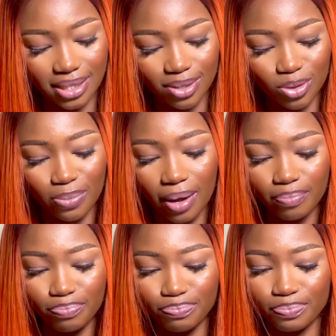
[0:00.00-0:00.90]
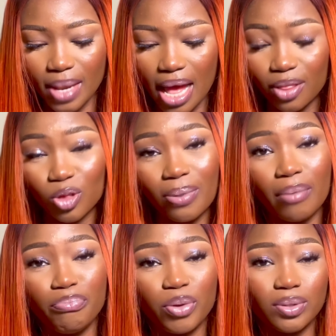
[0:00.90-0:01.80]
is the
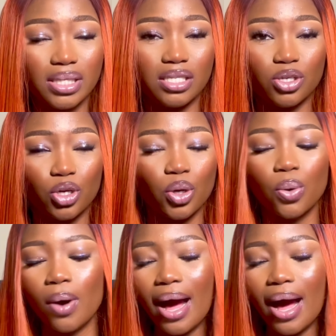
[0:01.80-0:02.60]
Nuban Beauty The Glow